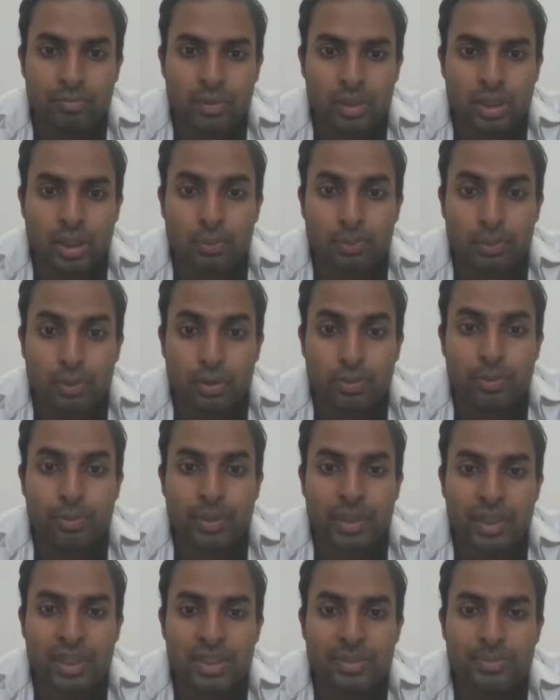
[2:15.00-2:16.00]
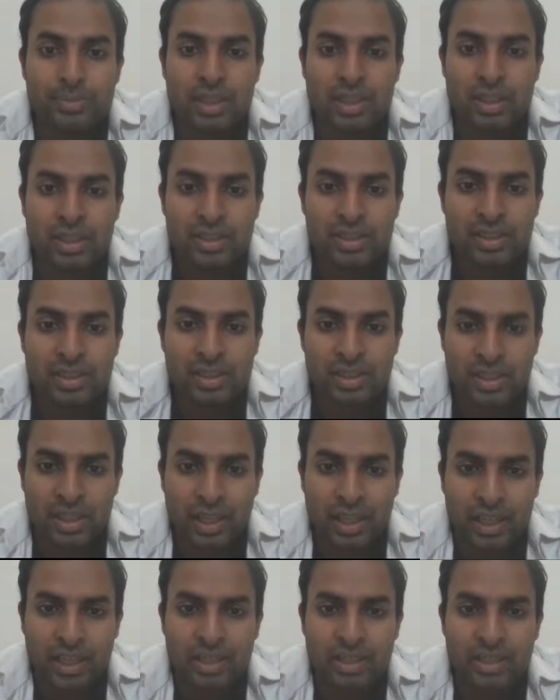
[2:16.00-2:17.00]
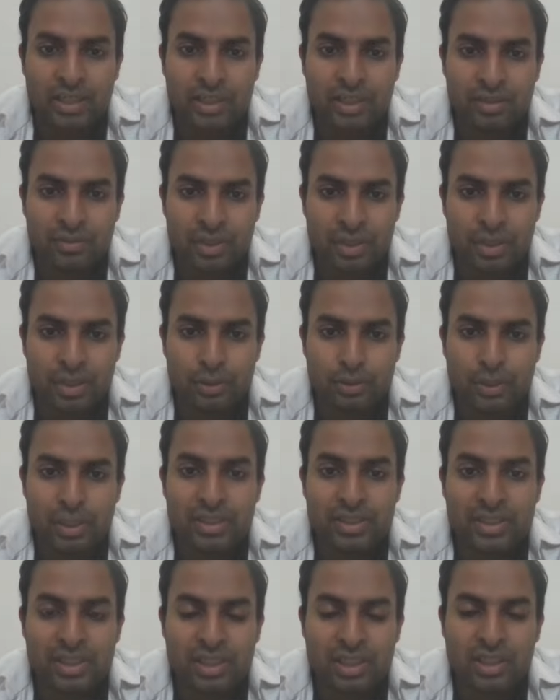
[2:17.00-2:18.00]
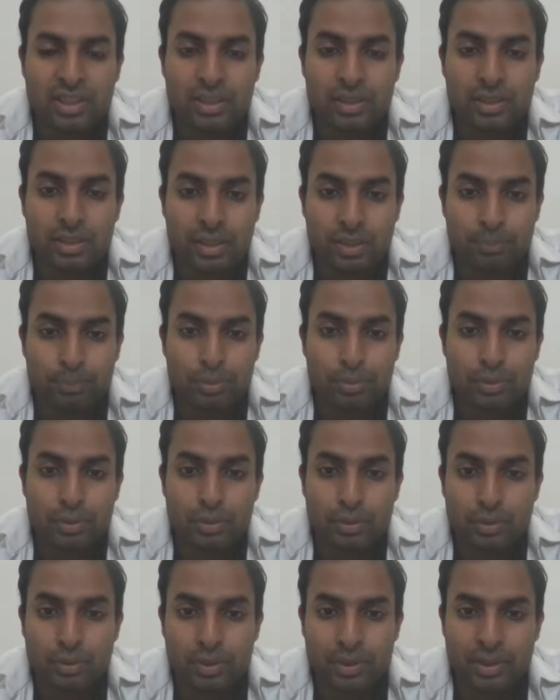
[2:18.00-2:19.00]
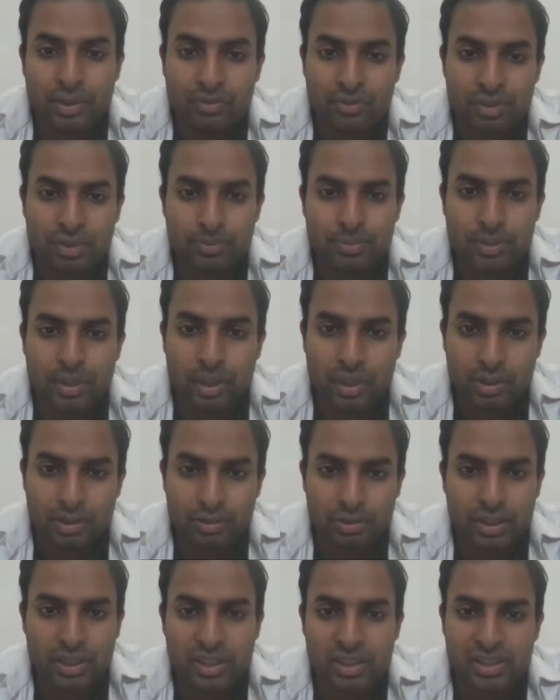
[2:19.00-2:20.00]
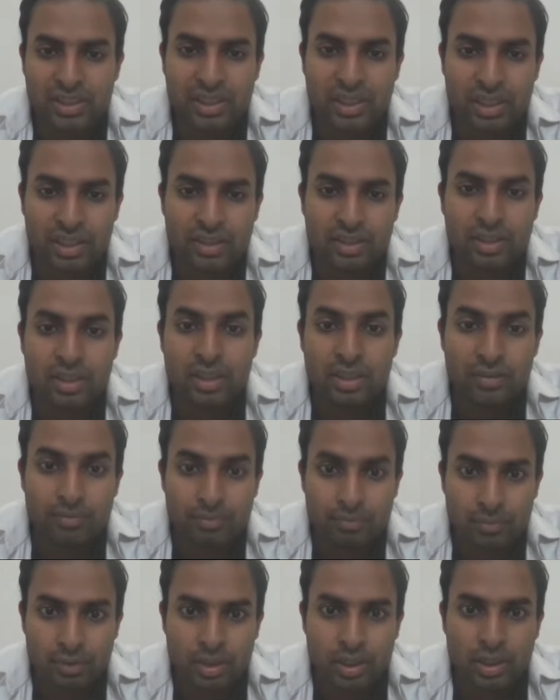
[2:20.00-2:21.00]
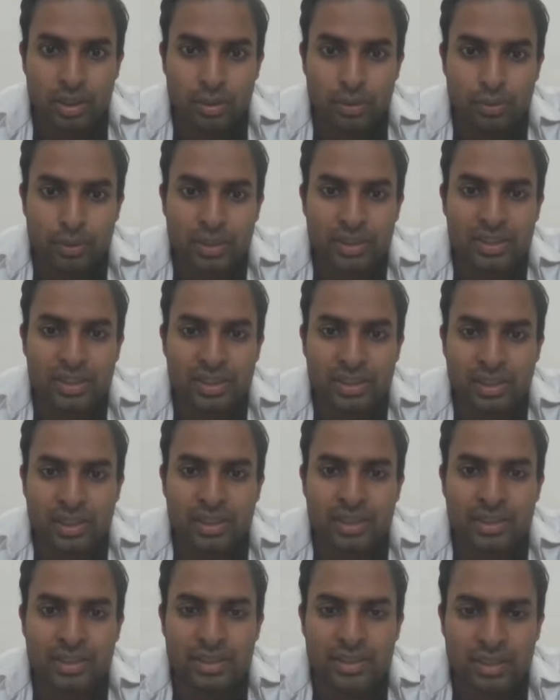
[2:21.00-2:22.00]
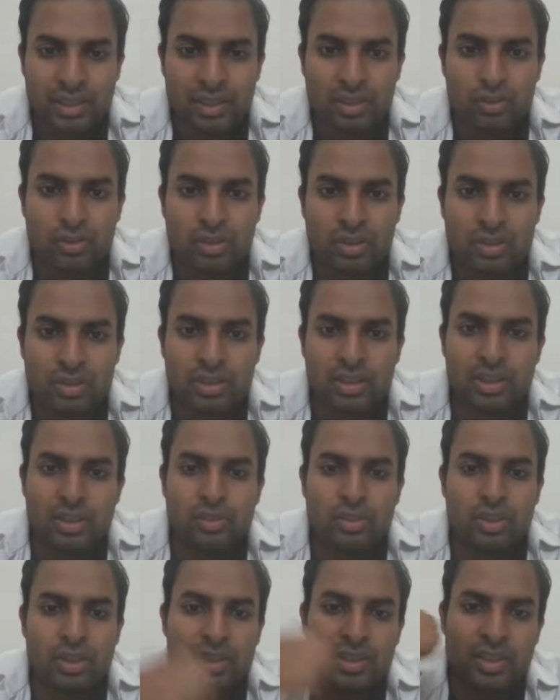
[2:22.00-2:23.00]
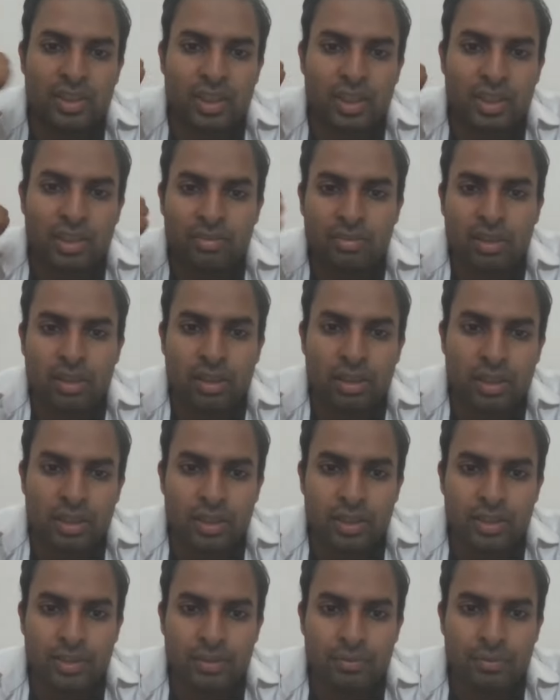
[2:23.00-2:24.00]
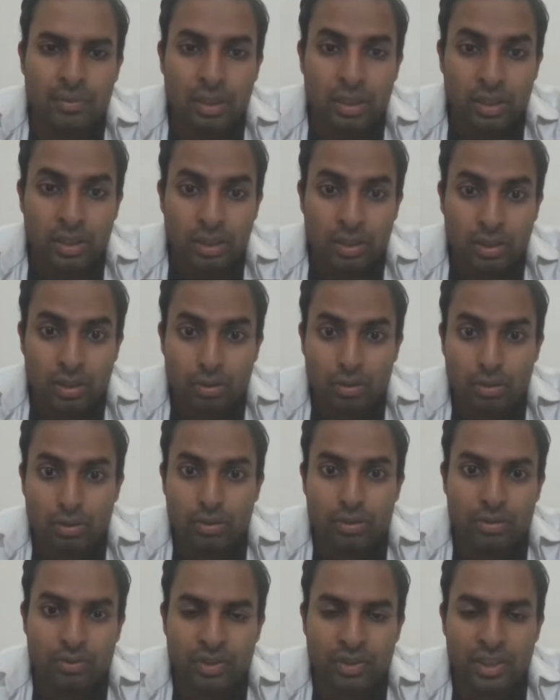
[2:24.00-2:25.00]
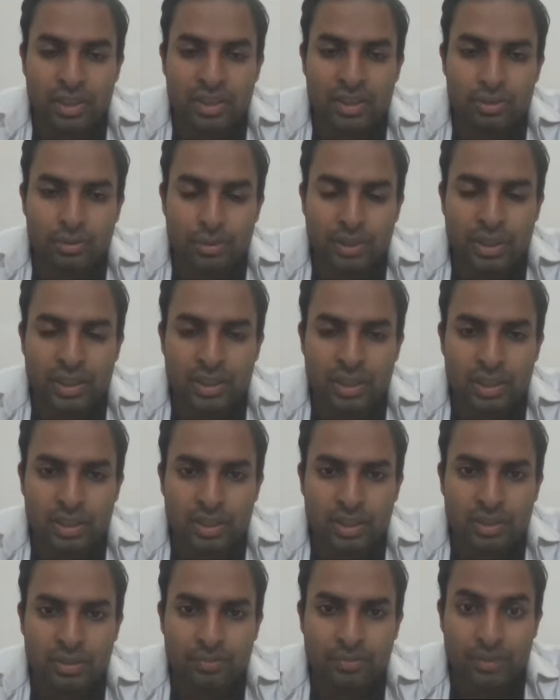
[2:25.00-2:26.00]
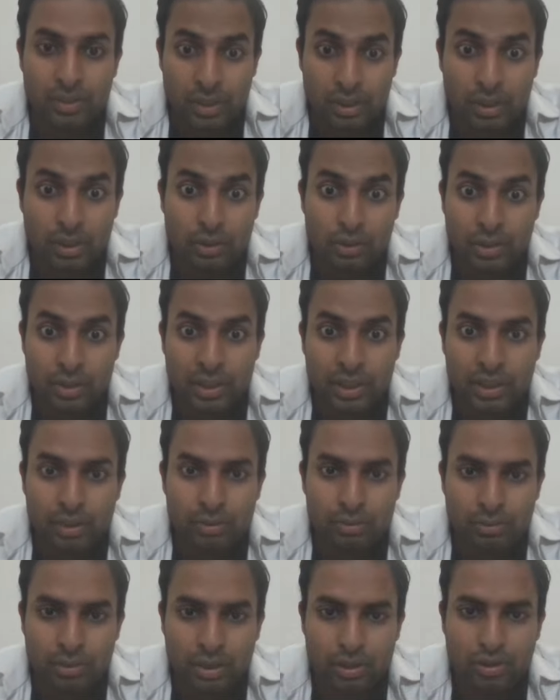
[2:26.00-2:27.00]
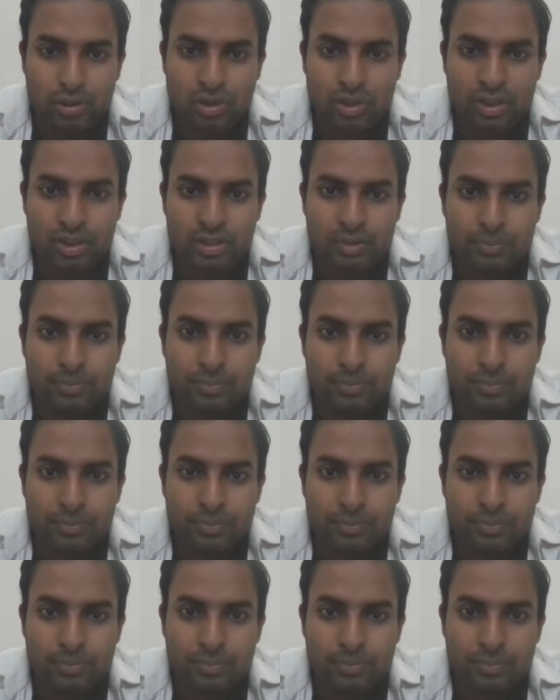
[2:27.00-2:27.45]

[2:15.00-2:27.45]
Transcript: the problem is because it's an ally of the US, it can't import oil from countries that the US has sanctioned, such as Iran or Venezuela or now Russia.